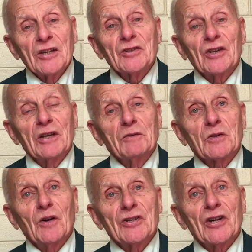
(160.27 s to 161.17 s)
So that was
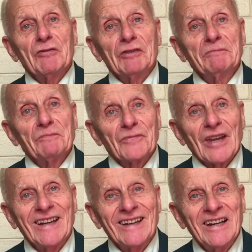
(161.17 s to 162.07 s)
quite shattering.
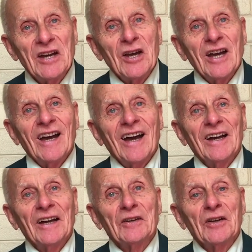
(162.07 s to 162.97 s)

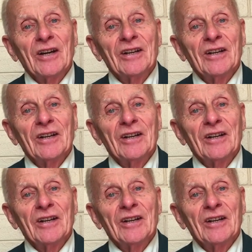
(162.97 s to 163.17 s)
And